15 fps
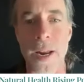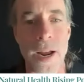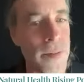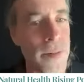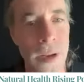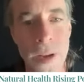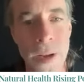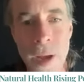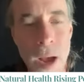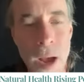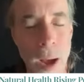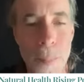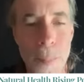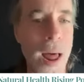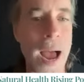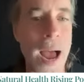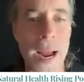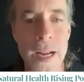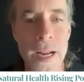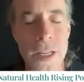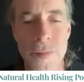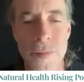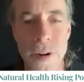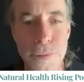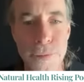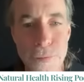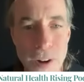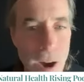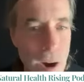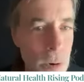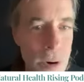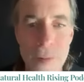every appliance, every phone,